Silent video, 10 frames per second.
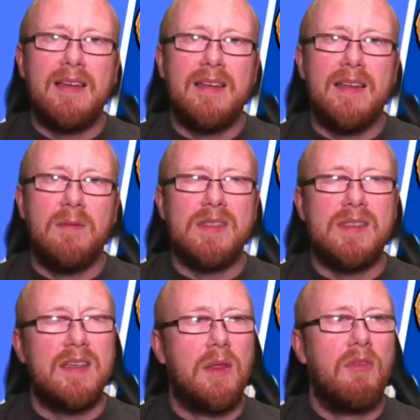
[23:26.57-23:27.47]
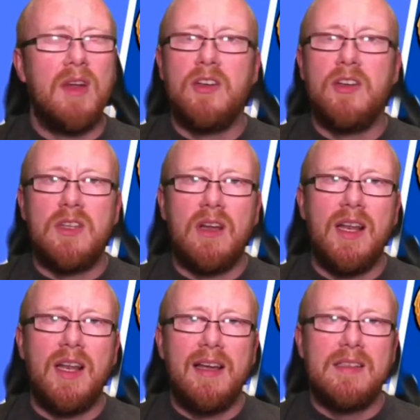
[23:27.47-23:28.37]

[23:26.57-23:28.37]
and it was a three hundred dollar link.